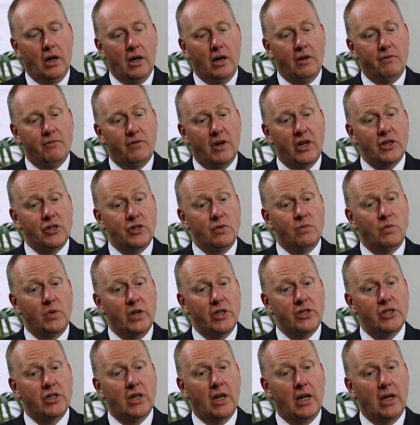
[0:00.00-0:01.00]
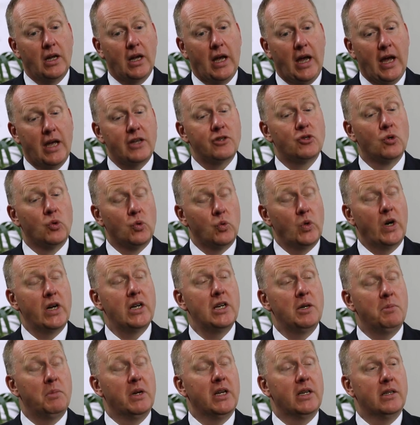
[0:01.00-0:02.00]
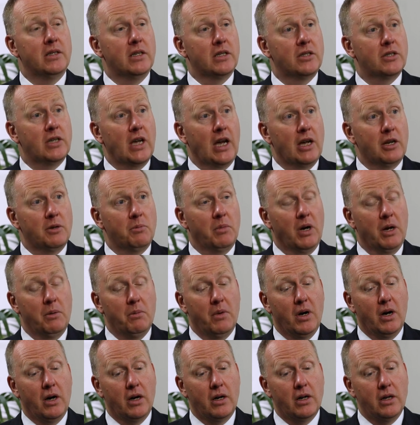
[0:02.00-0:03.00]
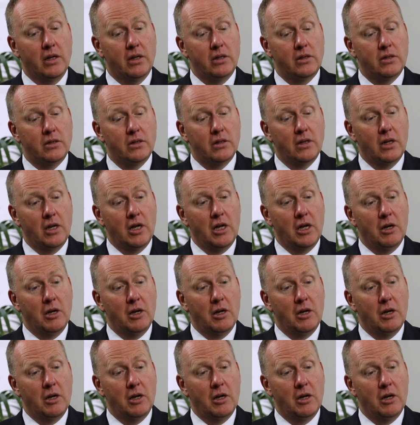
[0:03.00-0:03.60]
inflation risk has already been discounted by markets,